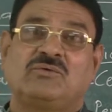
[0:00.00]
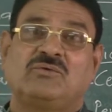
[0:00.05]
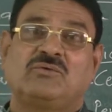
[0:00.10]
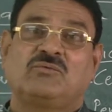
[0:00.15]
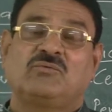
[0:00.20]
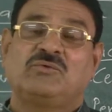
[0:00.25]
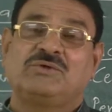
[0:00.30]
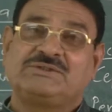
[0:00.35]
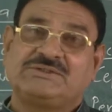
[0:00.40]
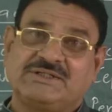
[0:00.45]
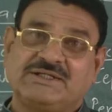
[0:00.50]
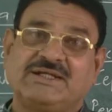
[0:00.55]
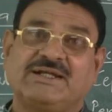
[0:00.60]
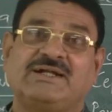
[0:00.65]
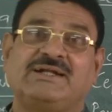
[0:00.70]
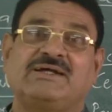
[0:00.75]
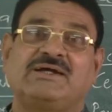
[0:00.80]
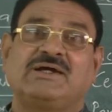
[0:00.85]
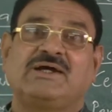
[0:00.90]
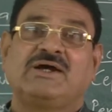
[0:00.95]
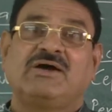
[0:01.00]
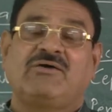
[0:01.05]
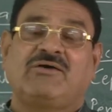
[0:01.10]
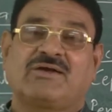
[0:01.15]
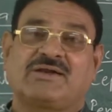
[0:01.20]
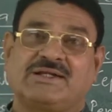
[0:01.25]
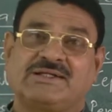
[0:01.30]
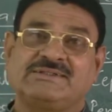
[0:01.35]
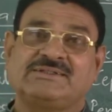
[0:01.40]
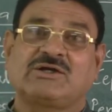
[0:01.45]
which yield or
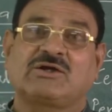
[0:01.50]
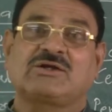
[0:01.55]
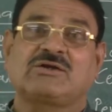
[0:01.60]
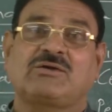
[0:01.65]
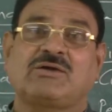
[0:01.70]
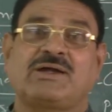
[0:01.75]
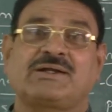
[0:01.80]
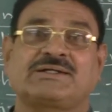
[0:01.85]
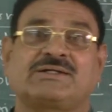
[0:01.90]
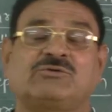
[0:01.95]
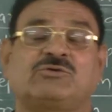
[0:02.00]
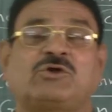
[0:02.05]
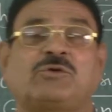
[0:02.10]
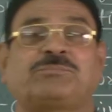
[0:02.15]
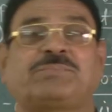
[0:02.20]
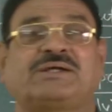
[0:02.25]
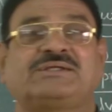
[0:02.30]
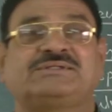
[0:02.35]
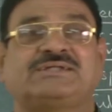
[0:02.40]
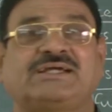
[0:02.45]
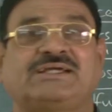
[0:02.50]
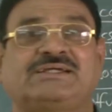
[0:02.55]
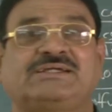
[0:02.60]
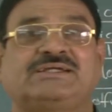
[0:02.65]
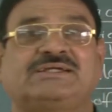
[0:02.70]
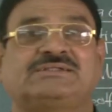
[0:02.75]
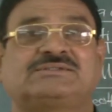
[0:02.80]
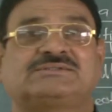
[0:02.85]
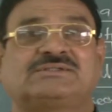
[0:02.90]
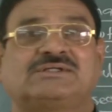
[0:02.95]
range of activity of fungi
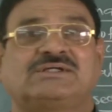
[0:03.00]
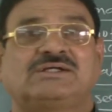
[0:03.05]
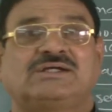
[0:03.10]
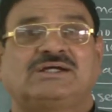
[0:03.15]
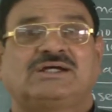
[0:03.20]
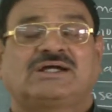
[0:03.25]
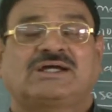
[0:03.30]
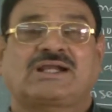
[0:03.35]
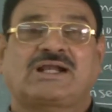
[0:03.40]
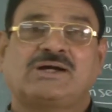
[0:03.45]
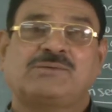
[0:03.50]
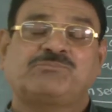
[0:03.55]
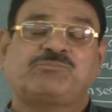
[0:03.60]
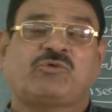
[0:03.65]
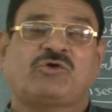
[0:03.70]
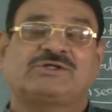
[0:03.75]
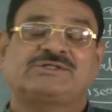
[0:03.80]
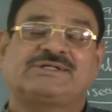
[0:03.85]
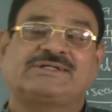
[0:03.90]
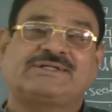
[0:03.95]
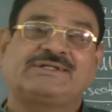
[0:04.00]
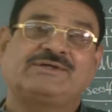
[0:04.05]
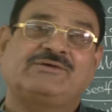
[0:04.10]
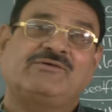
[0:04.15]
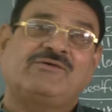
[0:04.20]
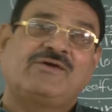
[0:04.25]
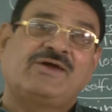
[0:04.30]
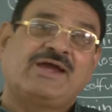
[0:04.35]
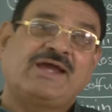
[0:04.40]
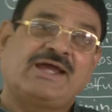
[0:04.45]
is gram-positive
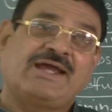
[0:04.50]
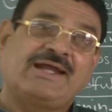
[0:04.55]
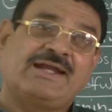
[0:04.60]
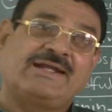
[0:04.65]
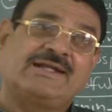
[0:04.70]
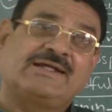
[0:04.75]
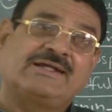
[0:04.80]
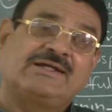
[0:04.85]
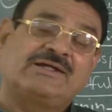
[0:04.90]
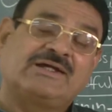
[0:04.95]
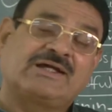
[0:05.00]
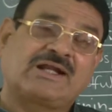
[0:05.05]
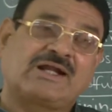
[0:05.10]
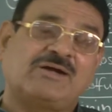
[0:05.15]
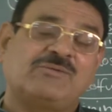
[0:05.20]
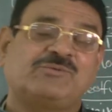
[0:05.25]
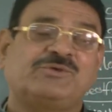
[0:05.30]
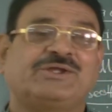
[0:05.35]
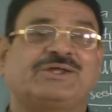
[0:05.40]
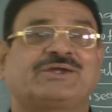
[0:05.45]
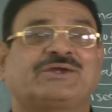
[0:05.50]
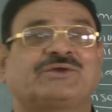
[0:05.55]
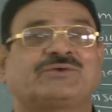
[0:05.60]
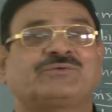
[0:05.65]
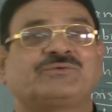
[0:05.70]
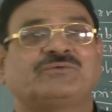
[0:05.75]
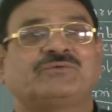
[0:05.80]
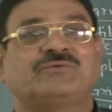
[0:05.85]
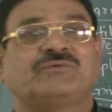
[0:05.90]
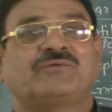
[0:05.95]
and
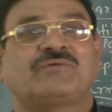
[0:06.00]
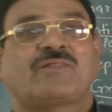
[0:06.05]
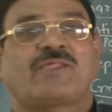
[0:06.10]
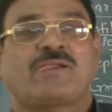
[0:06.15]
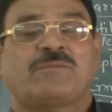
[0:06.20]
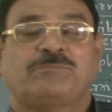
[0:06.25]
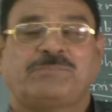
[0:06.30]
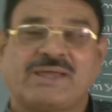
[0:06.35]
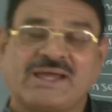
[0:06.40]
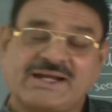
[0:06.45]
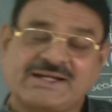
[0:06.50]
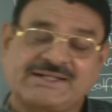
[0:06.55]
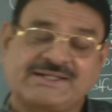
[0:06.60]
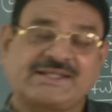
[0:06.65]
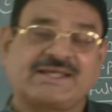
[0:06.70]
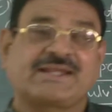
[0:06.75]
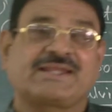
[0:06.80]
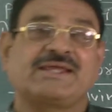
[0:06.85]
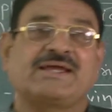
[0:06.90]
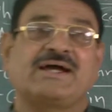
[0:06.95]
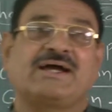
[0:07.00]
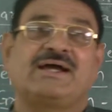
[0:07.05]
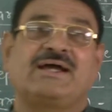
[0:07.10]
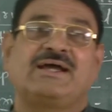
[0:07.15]
gram-negative bacteria,